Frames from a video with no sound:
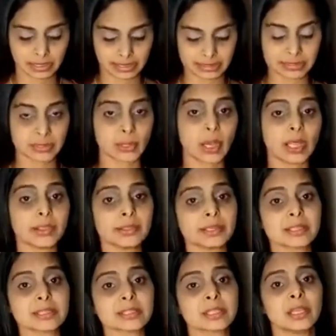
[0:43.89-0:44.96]
I saw
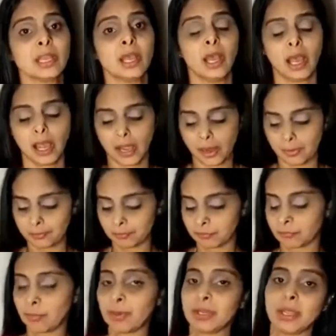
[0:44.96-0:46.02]
this
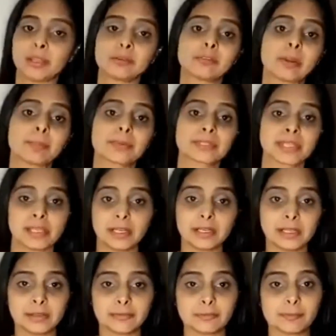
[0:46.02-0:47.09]
from another
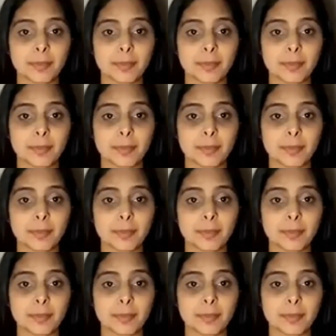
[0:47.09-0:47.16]
representative